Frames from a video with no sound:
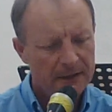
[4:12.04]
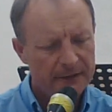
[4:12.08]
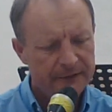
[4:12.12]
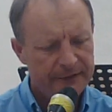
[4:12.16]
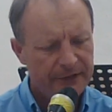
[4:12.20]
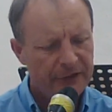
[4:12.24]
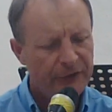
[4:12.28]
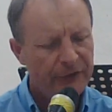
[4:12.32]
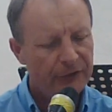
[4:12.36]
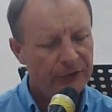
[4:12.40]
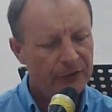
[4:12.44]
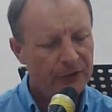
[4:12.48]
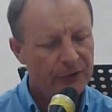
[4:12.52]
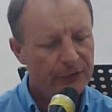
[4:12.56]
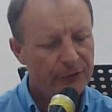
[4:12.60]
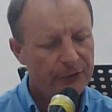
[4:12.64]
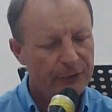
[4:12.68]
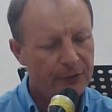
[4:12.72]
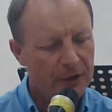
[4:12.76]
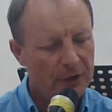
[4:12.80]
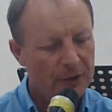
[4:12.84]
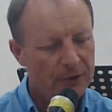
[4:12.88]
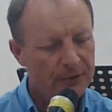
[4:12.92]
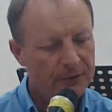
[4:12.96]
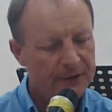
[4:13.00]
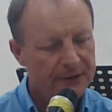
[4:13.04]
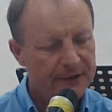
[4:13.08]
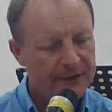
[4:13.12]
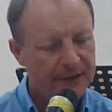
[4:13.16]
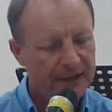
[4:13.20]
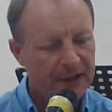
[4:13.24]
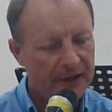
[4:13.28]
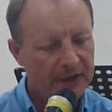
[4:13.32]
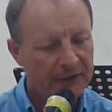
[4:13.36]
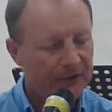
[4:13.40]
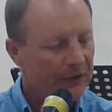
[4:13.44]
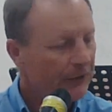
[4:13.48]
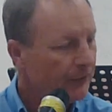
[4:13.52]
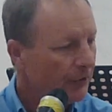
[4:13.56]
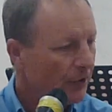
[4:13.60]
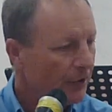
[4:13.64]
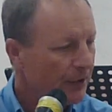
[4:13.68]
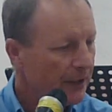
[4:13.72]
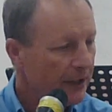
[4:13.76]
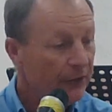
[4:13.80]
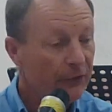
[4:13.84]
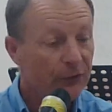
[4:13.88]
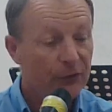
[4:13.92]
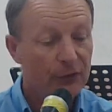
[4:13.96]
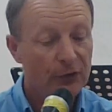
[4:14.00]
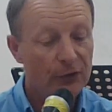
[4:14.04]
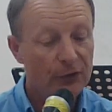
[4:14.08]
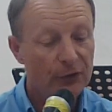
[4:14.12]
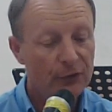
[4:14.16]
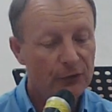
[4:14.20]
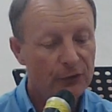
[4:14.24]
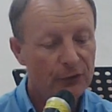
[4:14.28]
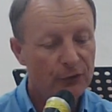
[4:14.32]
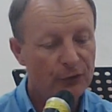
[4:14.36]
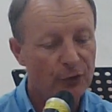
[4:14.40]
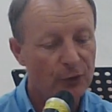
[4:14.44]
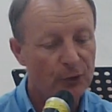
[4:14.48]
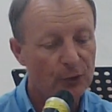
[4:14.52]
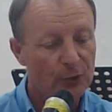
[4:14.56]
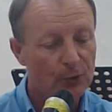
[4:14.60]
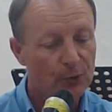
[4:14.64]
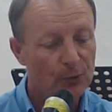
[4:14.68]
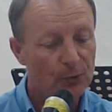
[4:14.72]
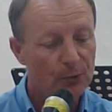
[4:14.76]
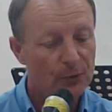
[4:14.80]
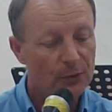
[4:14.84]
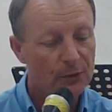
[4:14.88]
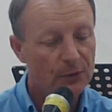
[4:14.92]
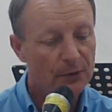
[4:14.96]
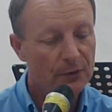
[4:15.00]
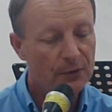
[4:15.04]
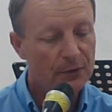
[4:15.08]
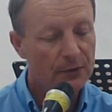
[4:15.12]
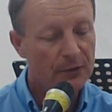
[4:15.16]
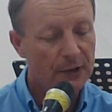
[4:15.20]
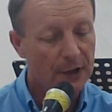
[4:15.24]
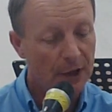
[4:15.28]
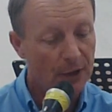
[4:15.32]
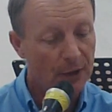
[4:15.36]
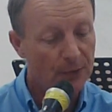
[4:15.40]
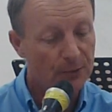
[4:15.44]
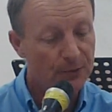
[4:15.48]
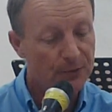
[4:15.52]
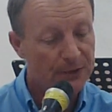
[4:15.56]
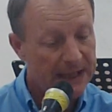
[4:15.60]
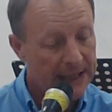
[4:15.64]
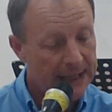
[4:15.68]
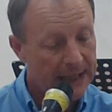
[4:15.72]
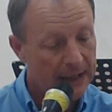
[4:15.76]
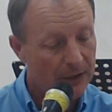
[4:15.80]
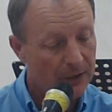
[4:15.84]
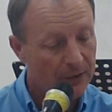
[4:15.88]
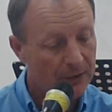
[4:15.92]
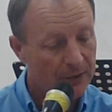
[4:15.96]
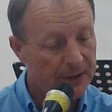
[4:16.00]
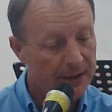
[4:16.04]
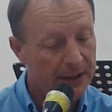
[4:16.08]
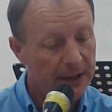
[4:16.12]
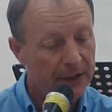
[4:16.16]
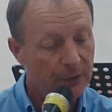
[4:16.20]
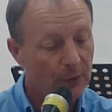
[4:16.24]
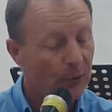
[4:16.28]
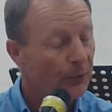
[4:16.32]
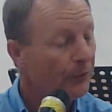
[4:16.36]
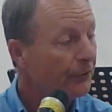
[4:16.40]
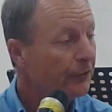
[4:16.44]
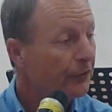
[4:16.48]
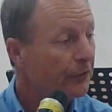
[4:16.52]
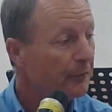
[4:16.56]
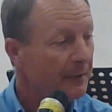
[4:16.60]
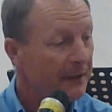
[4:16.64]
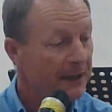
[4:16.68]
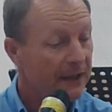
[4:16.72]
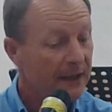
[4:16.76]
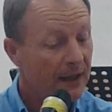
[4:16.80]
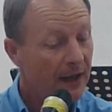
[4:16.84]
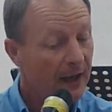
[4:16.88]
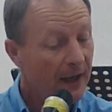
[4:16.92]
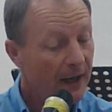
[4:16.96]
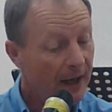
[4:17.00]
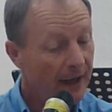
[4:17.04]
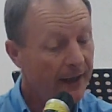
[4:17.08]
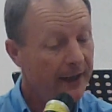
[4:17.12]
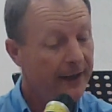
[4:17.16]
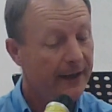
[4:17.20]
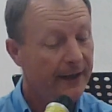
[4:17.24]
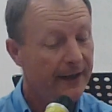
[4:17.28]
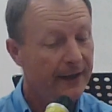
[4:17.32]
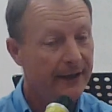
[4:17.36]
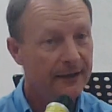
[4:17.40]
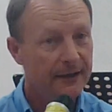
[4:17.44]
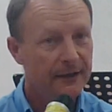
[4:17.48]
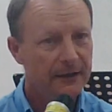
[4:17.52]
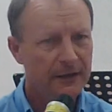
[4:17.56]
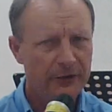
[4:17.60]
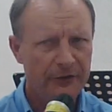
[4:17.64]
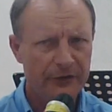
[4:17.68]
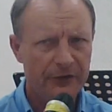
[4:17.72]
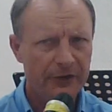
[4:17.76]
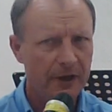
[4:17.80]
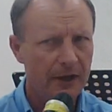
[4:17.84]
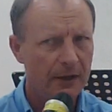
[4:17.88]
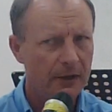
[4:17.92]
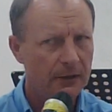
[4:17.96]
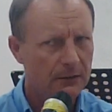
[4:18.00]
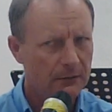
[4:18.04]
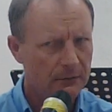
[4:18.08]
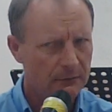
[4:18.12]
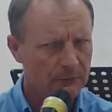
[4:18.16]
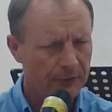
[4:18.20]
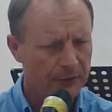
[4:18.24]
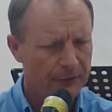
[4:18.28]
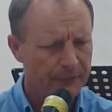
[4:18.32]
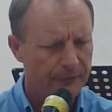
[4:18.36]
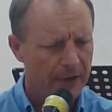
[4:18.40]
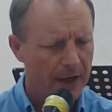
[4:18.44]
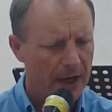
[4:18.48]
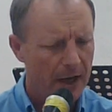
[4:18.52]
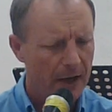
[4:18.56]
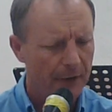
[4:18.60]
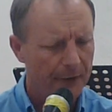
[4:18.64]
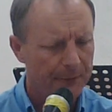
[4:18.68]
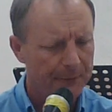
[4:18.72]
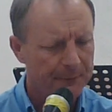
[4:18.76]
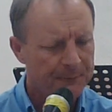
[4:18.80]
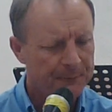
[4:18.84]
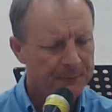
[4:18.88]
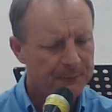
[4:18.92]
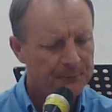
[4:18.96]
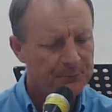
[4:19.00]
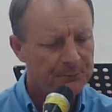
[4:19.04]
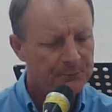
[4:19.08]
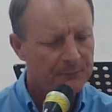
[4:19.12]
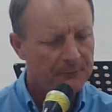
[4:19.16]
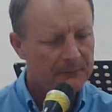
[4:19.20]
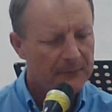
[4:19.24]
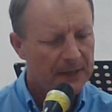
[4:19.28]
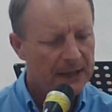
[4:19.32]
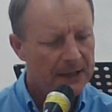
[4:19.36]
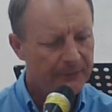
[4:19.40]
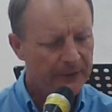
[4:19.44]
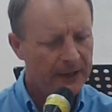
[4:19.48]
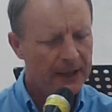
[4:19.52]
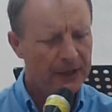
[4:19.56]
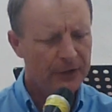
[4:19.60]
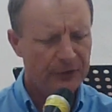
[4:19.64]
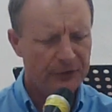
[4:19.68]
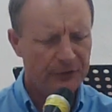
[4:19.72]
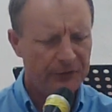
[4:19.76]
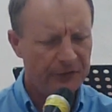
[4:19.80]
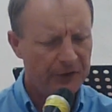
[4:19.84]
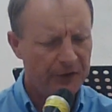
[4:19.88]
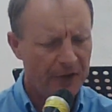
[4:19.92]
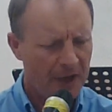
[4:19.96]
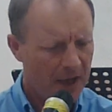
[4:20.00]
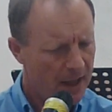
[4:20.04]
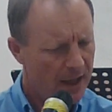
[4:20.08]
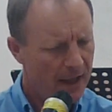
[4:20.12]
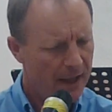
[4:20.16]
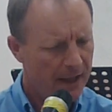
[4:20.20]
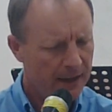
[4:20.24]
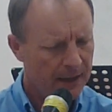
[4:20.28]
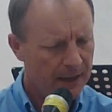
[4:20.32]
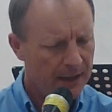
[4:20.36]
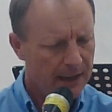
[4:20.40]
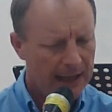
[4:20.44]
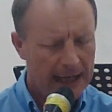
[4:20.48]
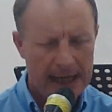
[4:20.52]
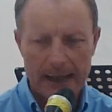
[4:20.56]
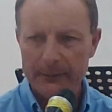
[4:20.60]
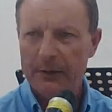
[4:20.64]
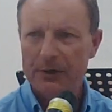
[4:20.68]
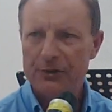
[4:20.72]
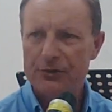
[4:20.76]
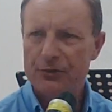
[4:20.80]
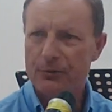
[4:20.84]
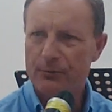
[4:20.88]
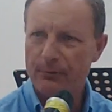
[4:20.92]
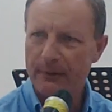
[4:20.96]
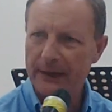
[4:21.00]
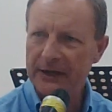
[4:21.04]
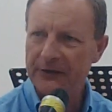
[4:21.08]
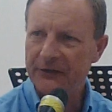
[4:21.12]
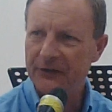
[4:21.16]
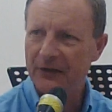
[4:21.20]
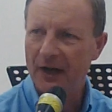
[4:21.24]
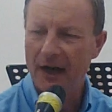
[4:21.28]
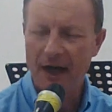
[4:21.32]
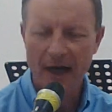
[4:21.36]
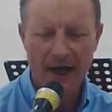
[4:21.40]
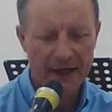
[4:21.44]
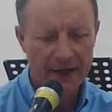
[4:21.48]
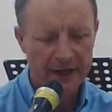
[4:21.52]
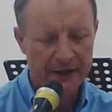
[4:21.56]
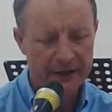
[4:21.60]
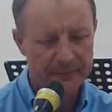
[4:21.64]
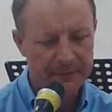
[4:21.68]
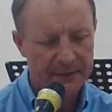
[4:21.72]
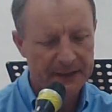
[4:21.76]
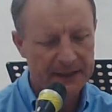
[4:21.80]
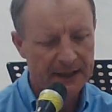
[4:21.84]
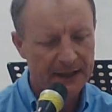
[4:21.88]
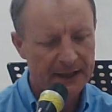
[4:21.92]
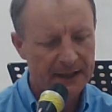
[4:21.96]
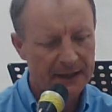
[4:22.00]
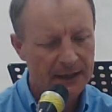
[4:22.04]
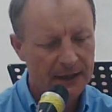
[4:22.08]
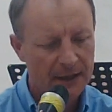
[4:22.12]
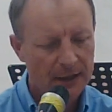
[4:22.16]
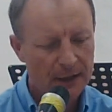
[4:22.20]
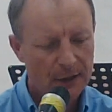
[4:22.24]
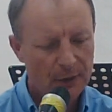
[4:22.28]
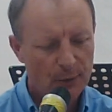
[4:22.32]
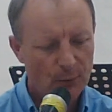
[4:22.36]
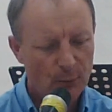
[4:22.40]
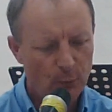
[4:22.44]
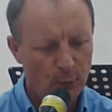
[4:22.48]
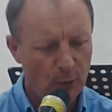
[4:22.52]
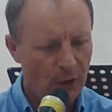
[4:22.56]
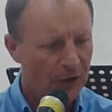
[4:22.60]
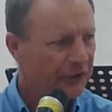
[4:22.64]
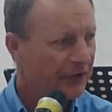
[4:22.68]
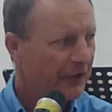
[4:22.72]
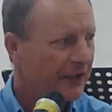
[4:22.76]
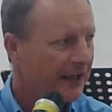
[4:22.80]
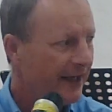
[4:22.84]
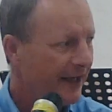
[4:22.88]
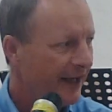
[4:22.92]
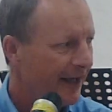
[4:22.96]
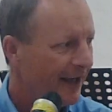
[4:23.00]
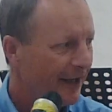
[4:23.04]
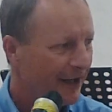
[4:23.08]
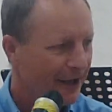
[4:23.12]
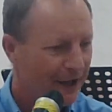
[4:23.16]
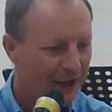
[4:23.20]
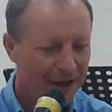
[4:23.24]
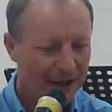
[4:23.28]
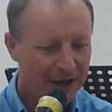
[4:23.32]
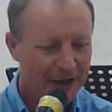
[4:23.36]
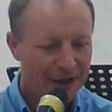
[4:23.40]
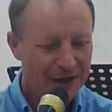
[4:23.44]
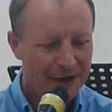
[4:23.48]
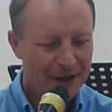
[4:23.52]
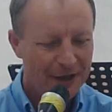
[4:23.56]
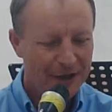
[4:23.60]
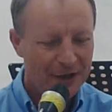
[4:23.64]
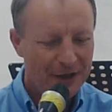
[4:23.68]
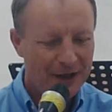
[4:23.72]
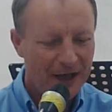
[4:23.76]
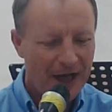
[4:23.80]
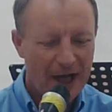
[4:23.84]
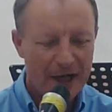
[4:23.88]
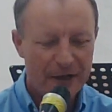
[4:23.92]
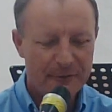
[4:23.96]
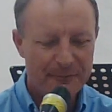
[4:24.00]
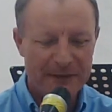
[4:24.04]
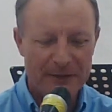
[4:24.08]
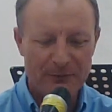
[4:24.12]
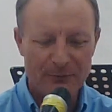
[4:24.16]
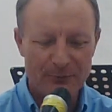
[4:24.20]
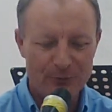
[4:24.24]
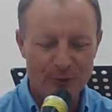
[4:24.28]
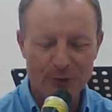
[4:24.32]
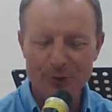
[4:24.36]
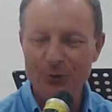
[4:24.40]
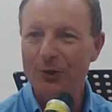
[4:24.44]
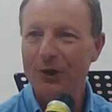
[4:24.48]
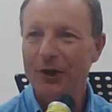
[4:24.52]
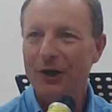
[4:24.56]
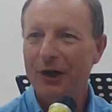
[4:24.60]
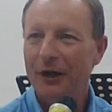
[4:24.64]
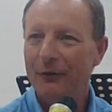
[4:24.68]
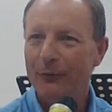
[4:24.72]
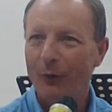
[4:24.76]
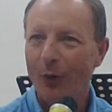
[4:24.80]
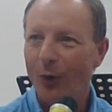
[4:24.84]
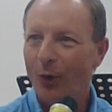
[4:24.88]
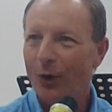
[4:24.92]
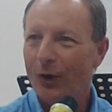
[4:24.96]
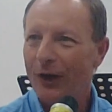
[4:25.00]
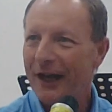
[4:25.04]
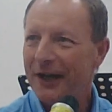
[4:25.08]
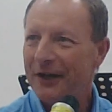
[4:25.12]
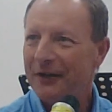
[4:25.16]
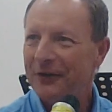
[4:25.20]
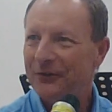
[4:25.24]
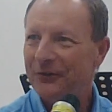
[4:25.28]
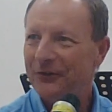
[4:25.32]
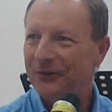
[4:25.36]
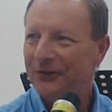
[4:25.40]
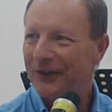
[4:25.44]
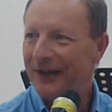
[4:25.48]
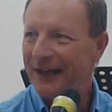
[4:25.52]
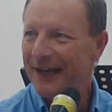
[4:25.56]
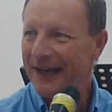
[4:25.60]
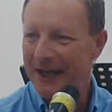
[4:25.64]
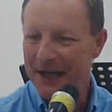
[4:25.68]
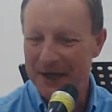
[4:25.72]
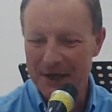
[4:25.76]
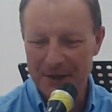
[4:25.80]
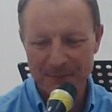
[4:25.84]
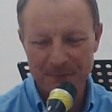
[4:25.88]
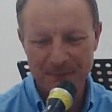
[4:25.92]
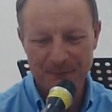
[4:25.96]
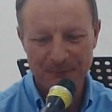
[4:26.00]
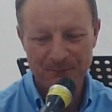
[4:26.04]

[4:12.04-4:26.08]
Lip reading: This throne that I sit on is too low down. It ought to be higher," he said with a frown. "If I could sit high, how much greater I'd be. What a king. I'd be ruler of all I could see."